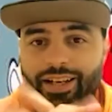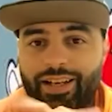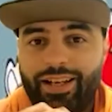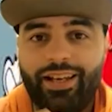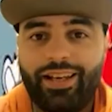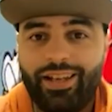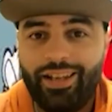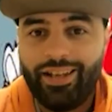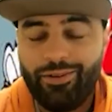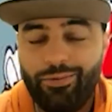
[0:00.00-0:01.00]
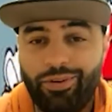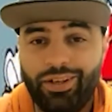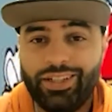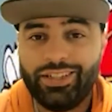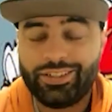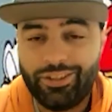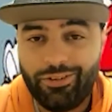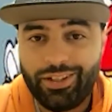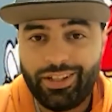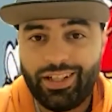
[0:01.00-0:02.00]
Hey, what is
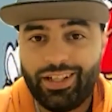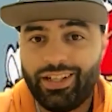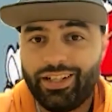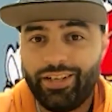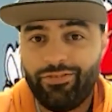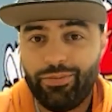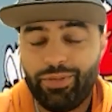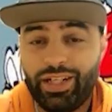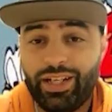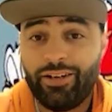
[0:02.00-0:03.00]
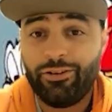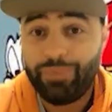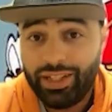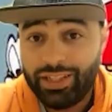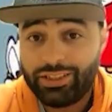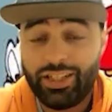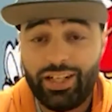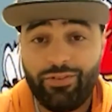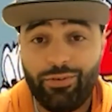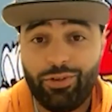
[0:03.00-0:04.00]
going on, everybody? I hope each and
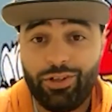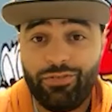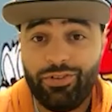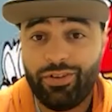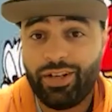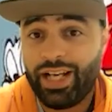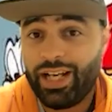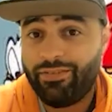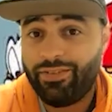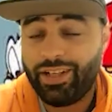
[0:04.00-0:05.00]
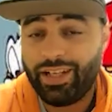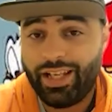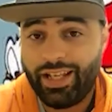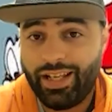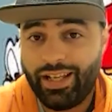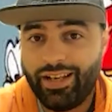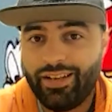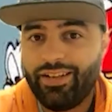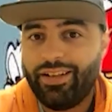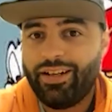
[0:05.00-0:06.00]
every one of you are having a
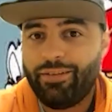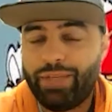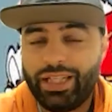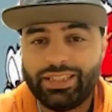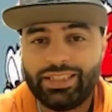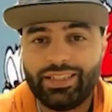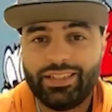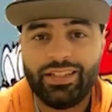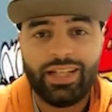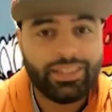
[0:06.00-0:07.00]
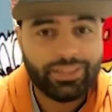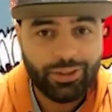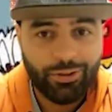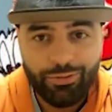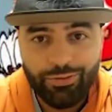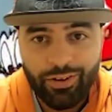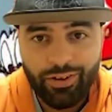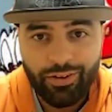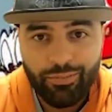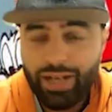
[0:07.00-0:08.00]
amazing night so far.